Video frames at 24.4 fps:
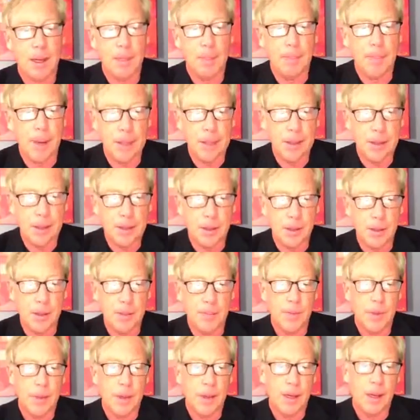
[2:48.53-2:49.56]
Buster,
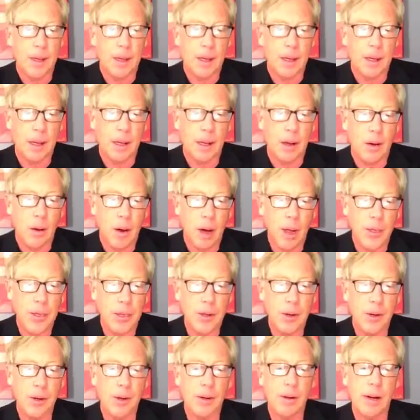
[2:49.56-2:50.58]

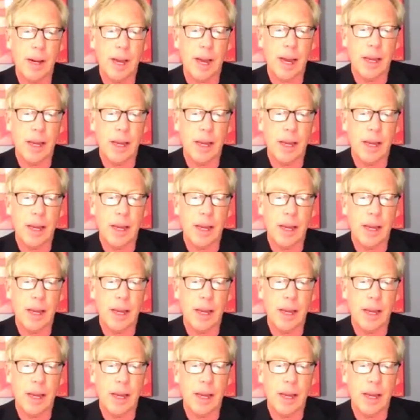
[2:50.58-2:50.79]
author